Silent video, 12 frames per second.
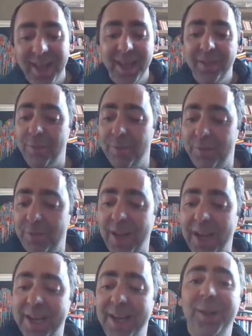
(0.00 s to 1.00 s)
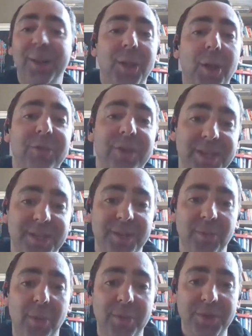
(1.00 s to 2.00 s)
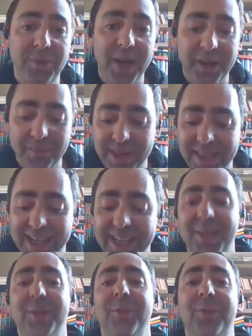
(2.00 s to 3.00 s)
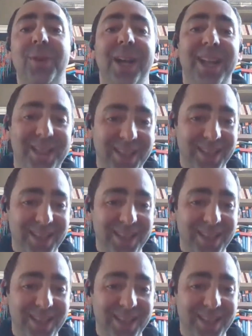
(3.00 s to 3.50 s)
for for like a little novice. What would you recommend they kick off with?